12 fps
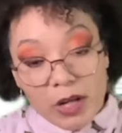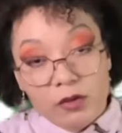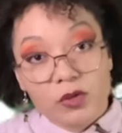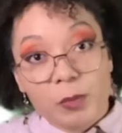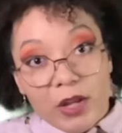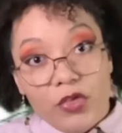
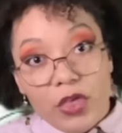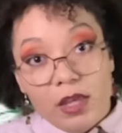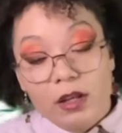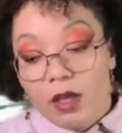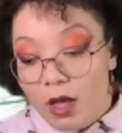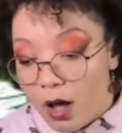spread spread
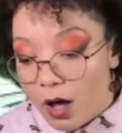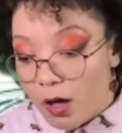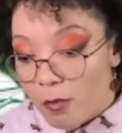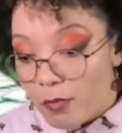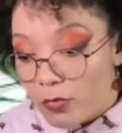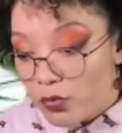thin
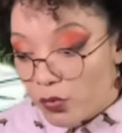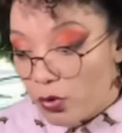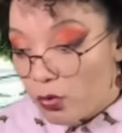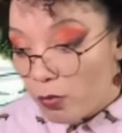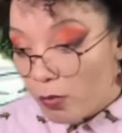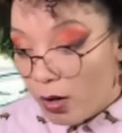um,
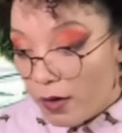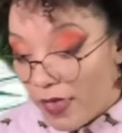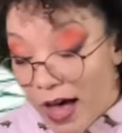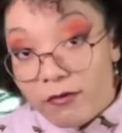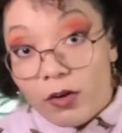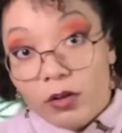through
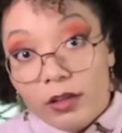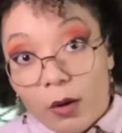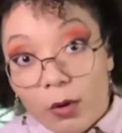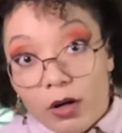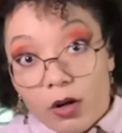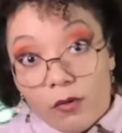that fungal
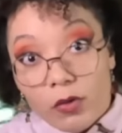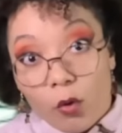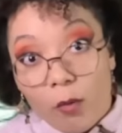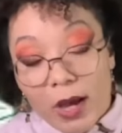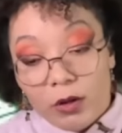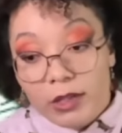network over
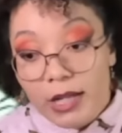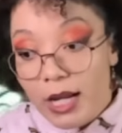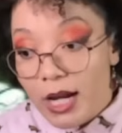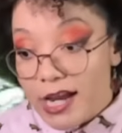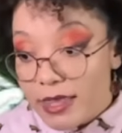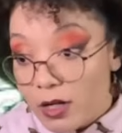the whole mountain,
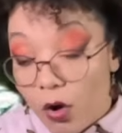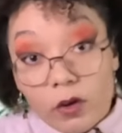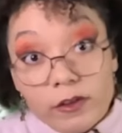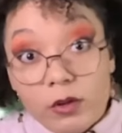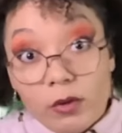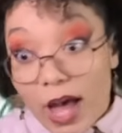and then
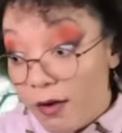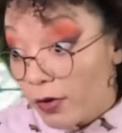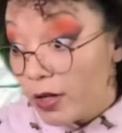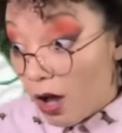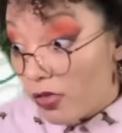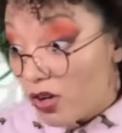also
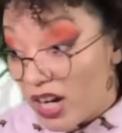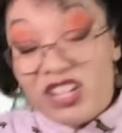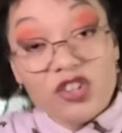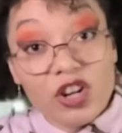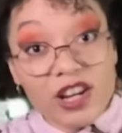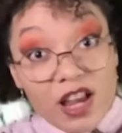every other
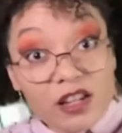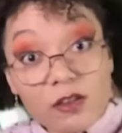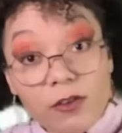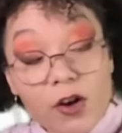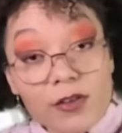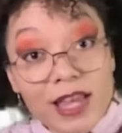
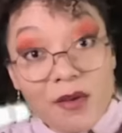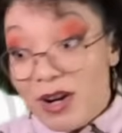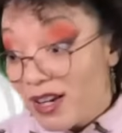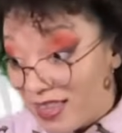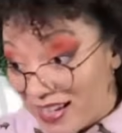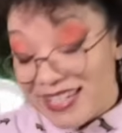interconnected fungal
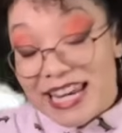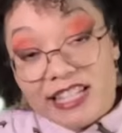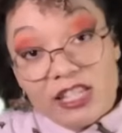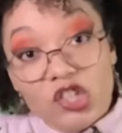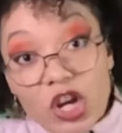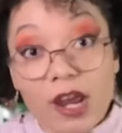network, and like daisy